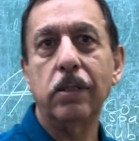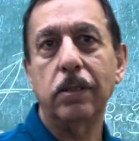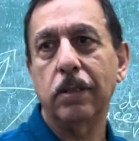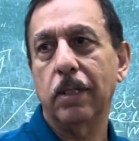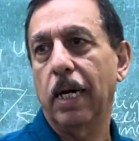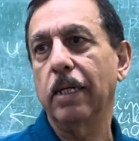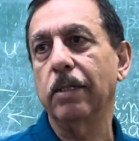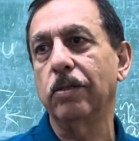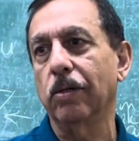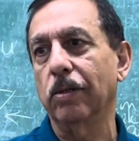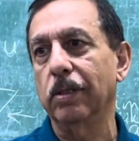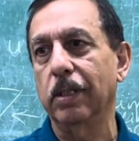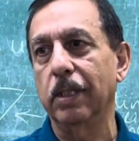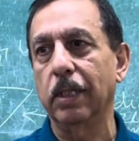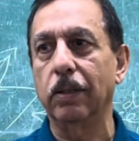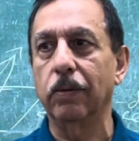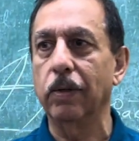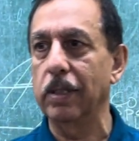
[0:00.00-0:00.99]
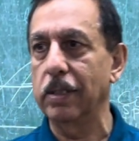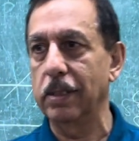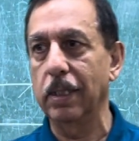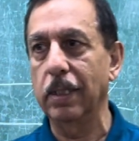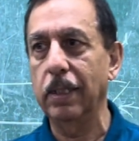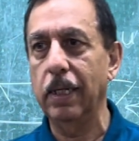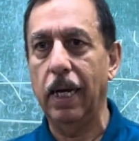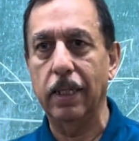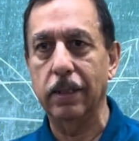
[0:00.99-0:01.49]
Raychaudhuri
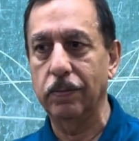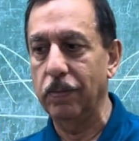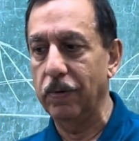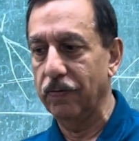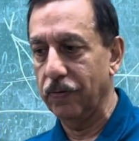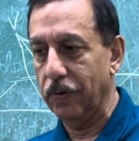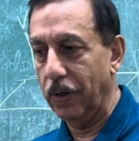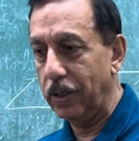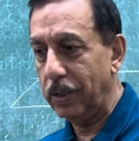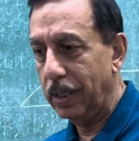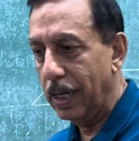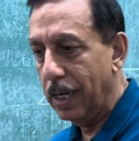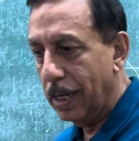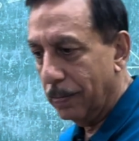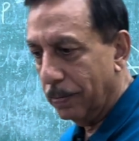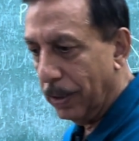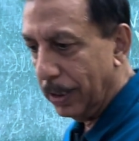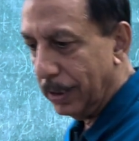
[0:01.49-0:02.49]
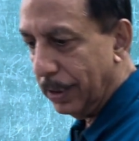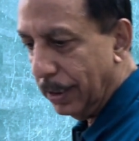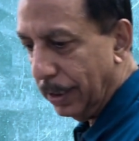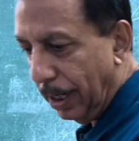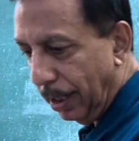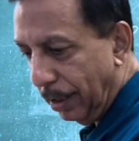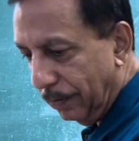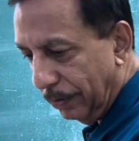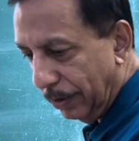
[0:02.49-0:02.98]
equation as before, but the
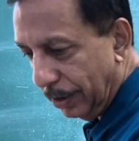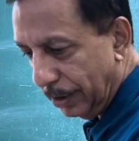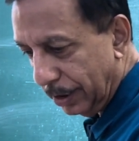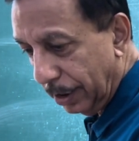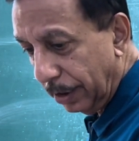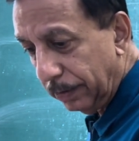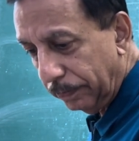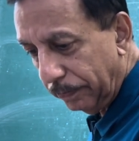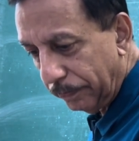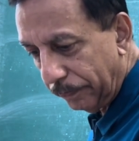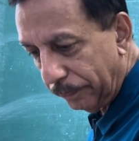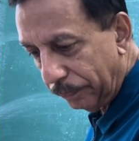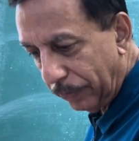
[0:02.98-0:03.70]
null version,